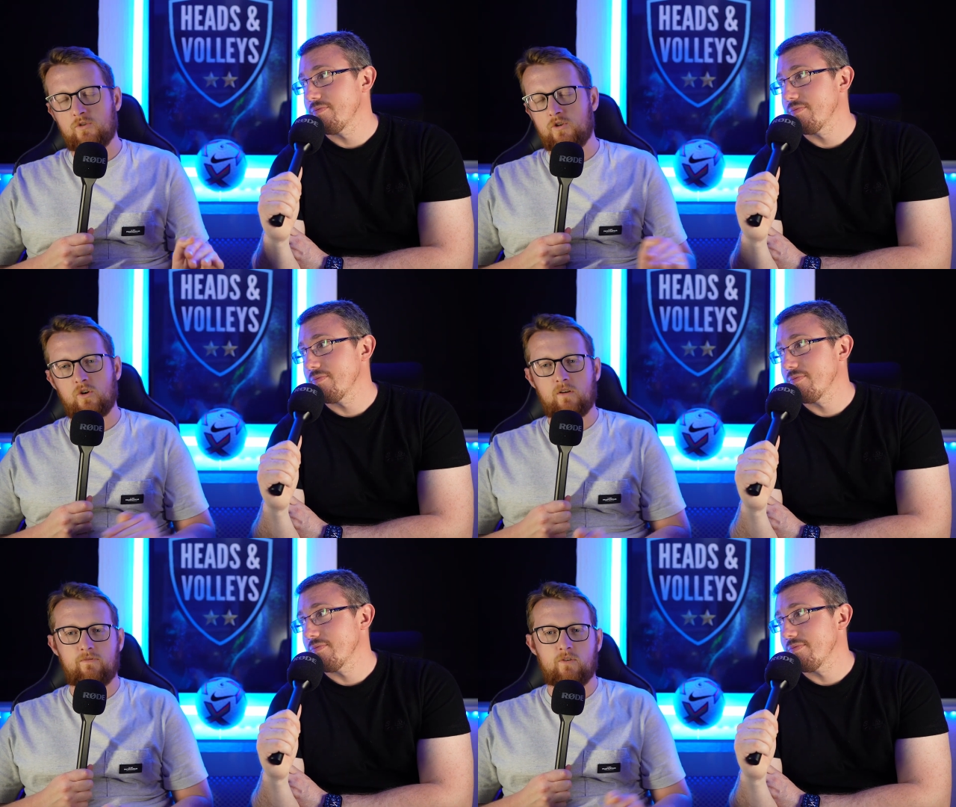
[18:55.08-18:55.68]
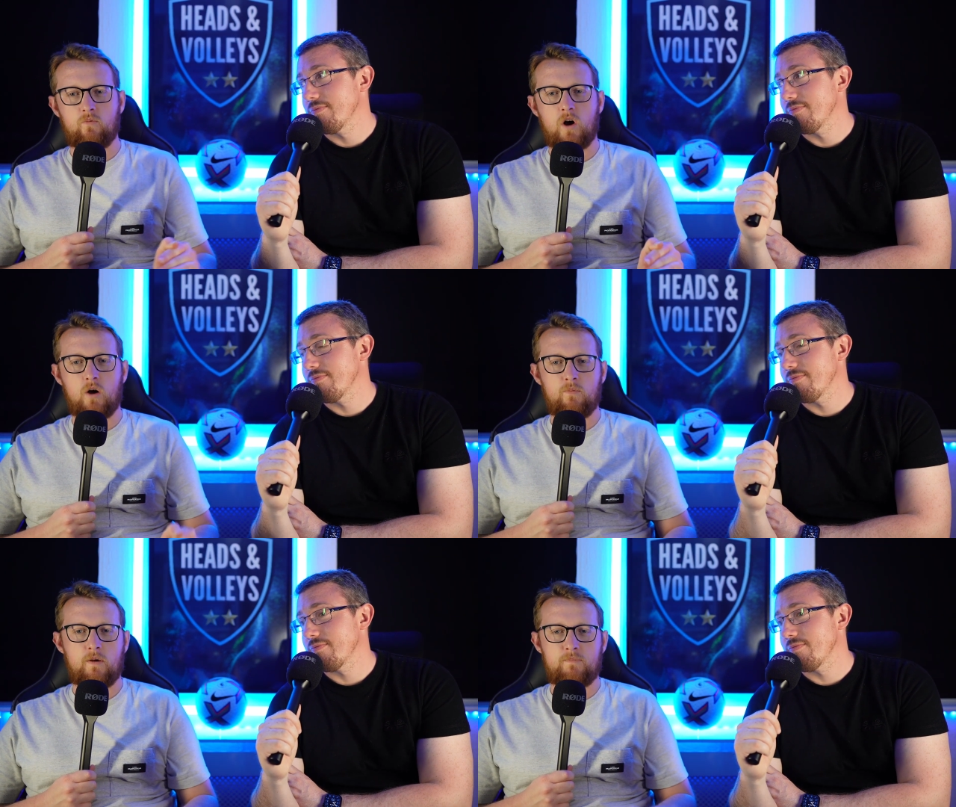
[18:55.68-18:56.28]
Speaker 1: were shocking for a
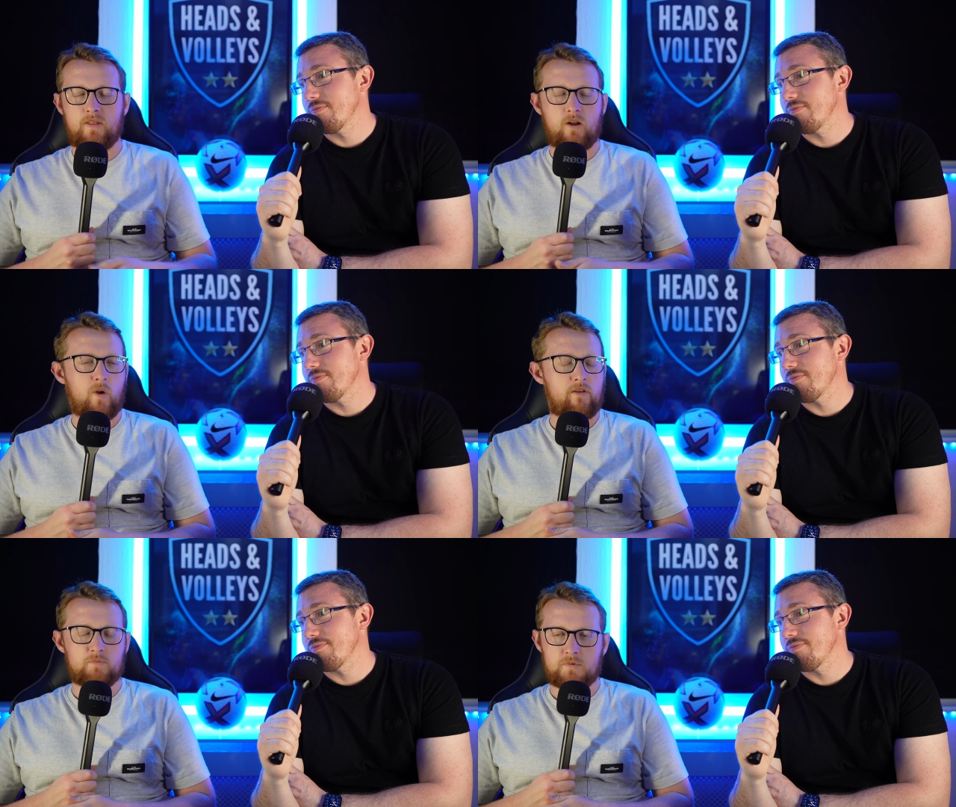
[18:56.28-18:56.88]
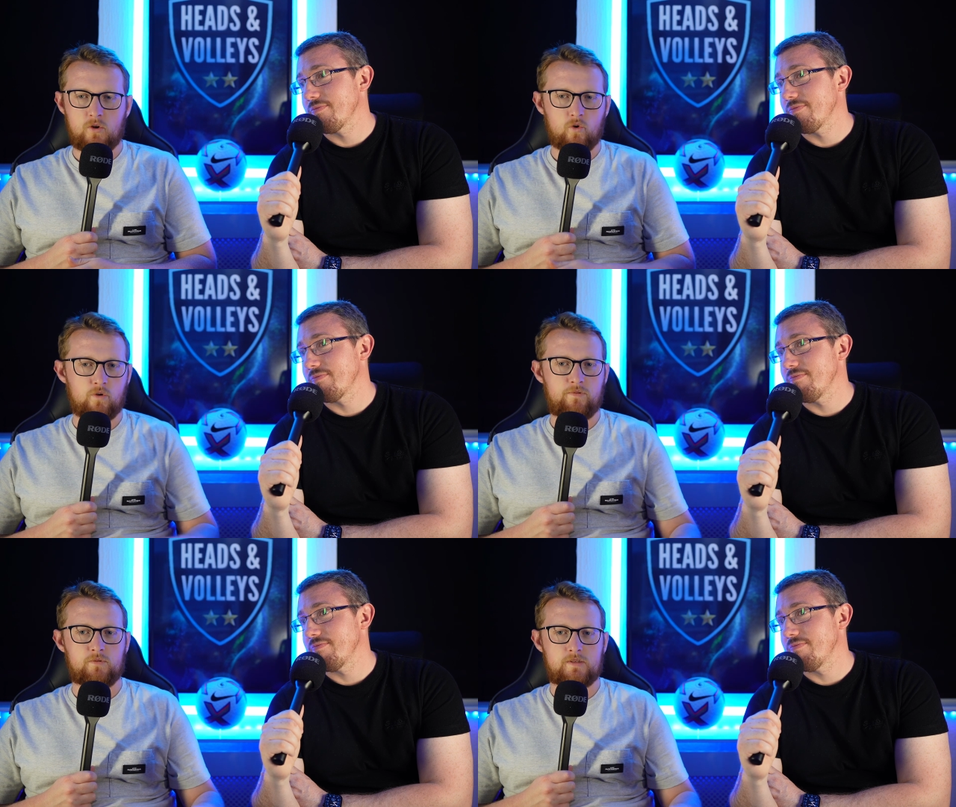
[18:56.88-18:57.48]
while. But their away form has been
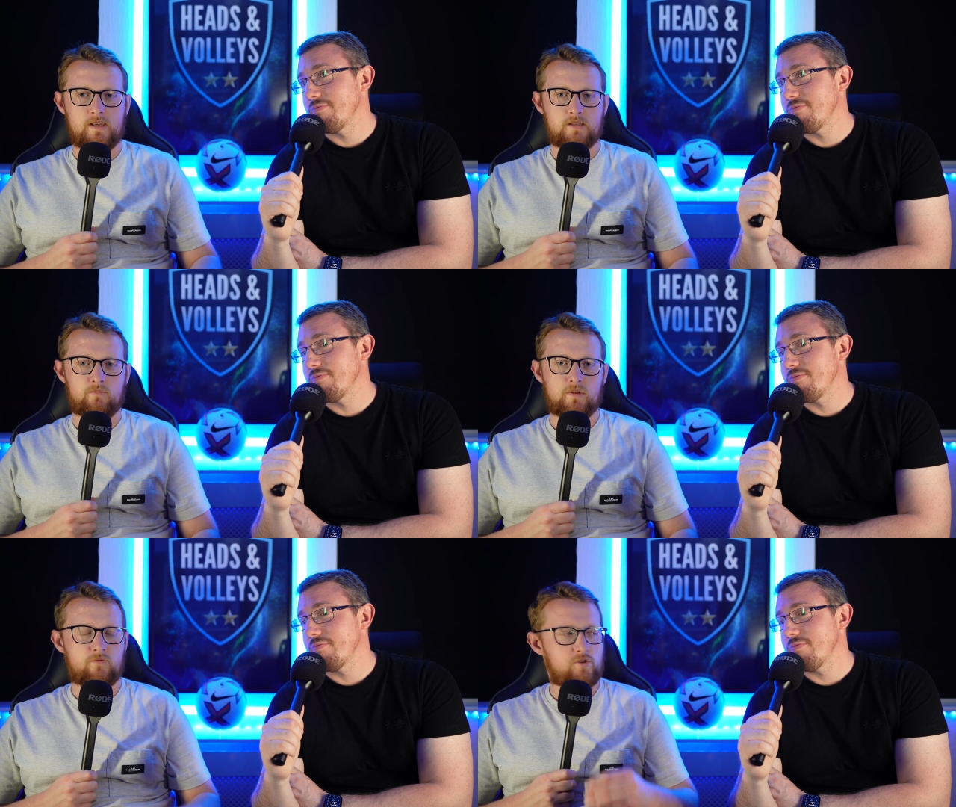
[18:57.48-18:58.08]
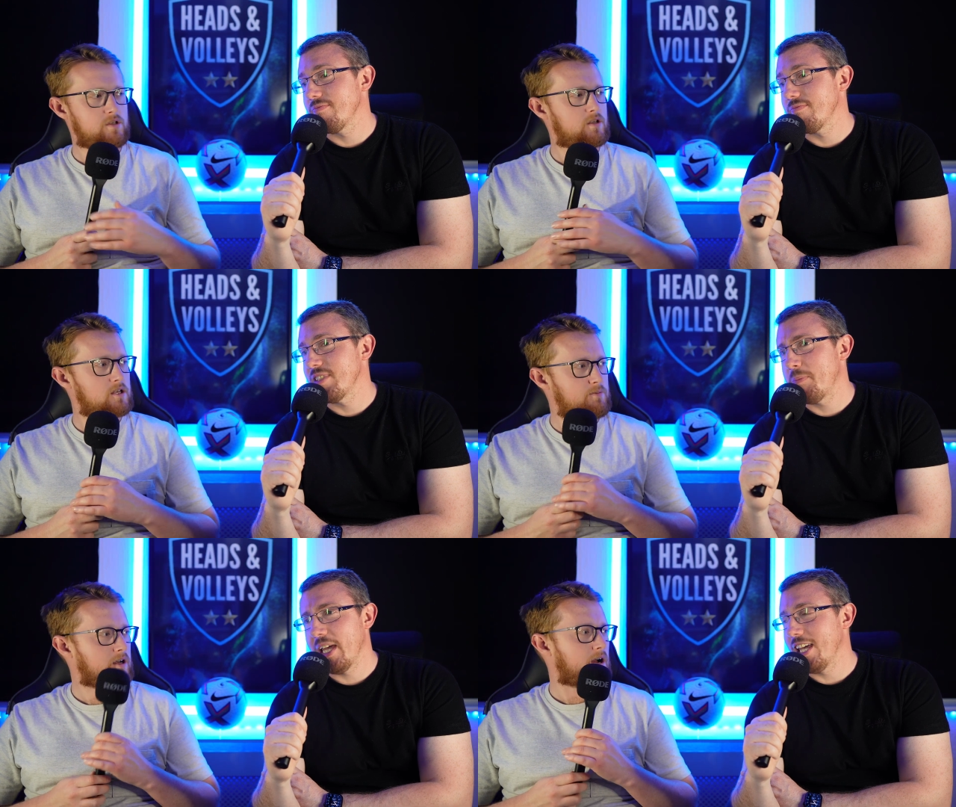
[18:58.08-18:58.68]
awful all season. But they've just
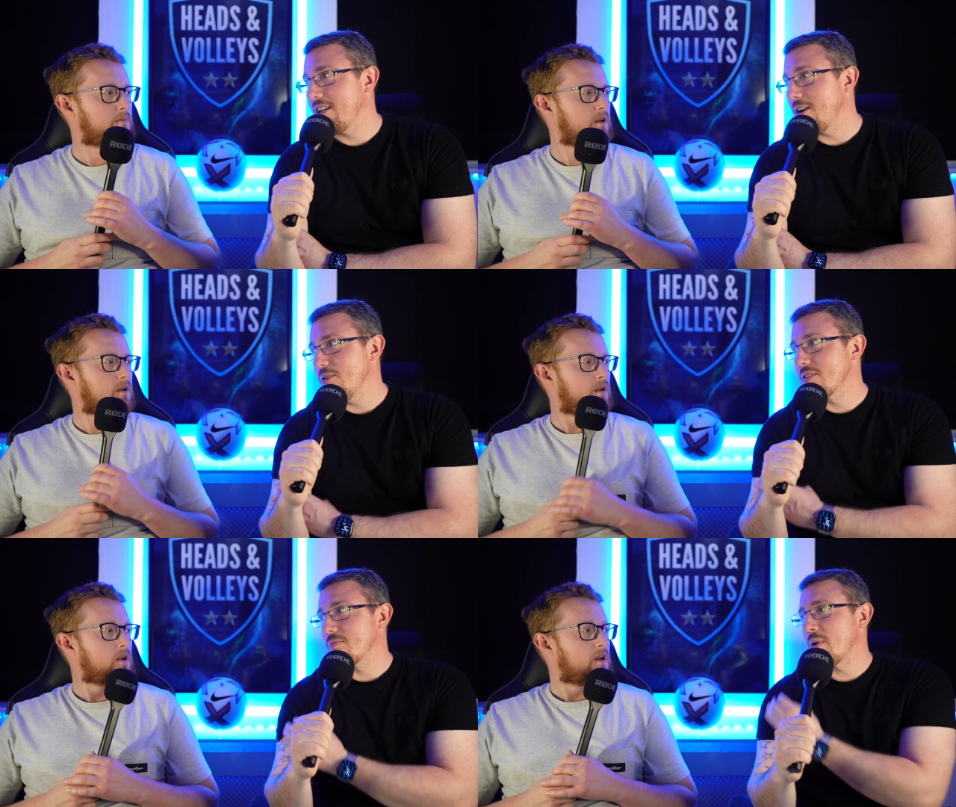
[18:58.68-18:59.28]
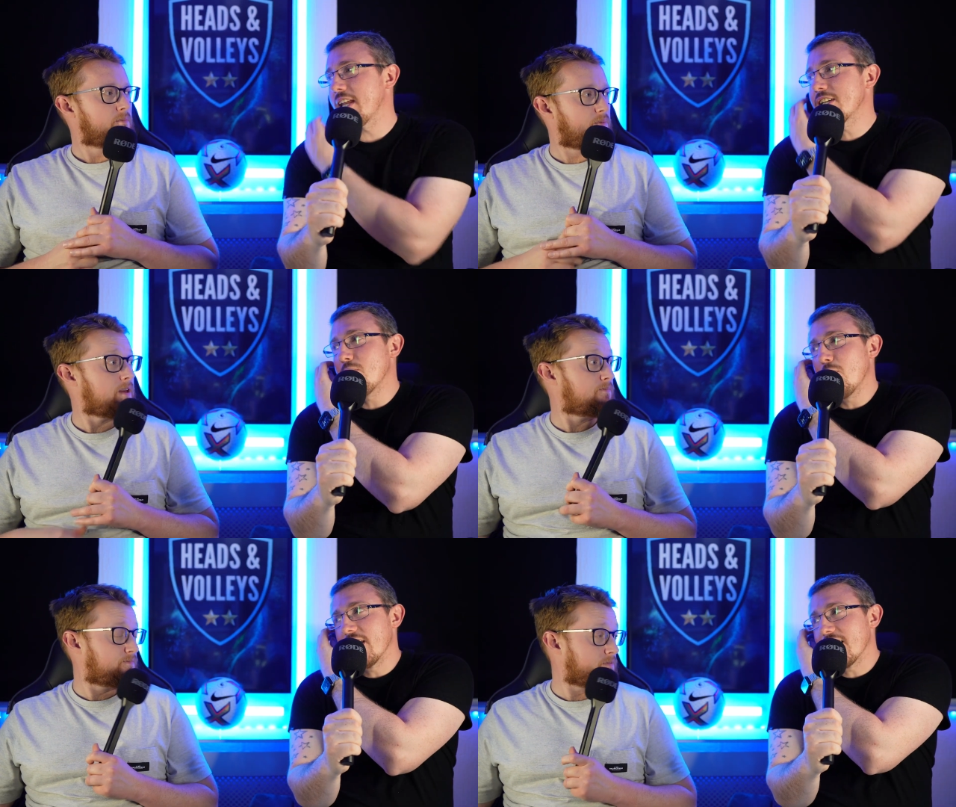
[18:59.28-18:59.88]
started to pick up goals. But
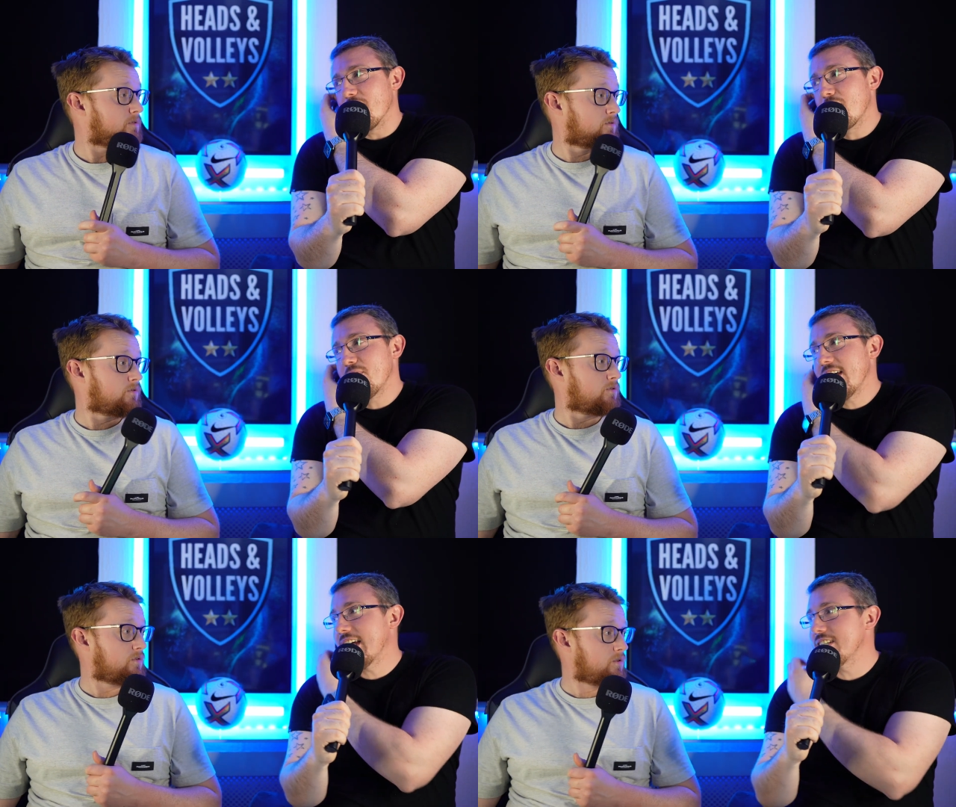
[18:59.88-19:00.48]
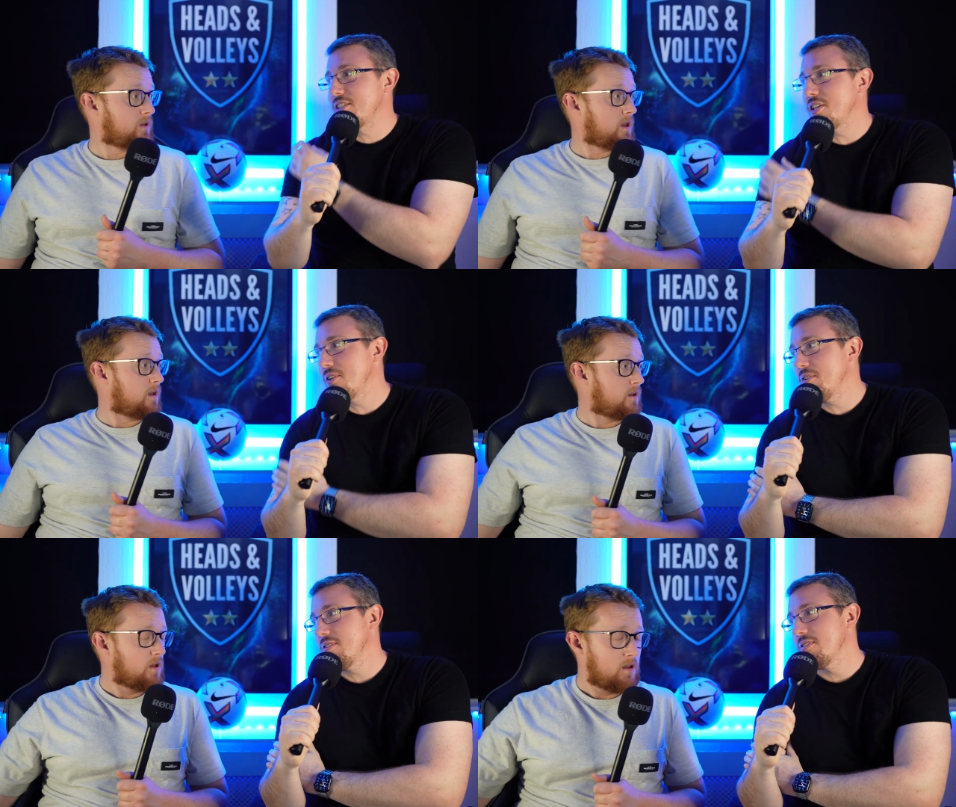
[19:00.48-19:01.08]
they got 3 against
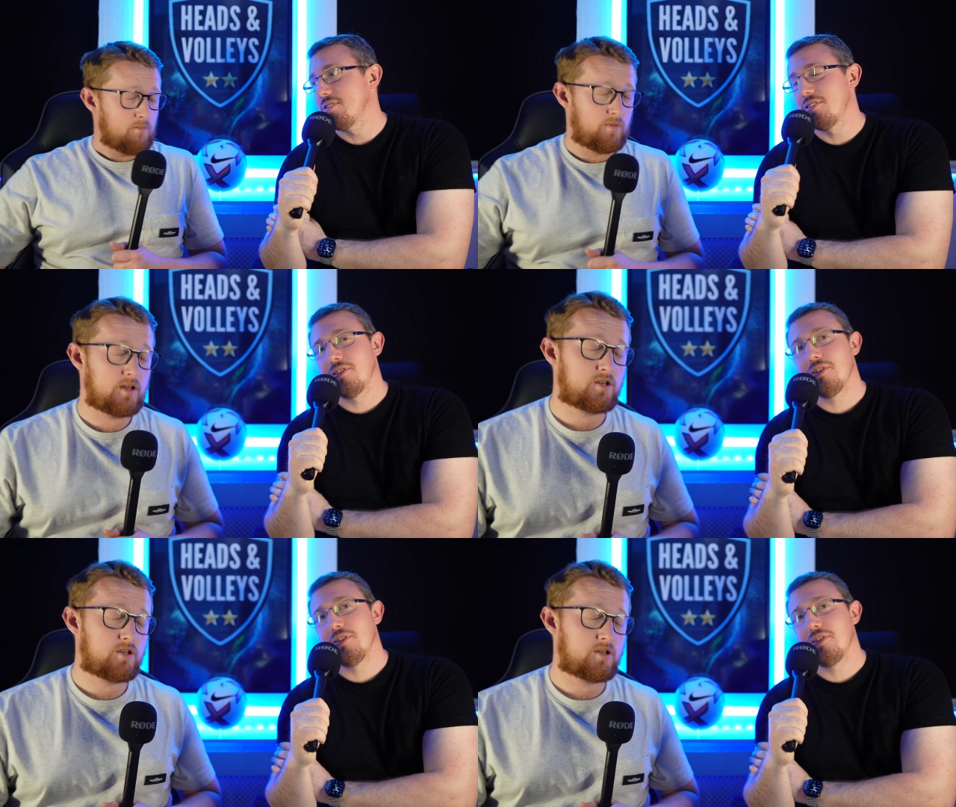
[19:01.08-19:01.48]
you. But they're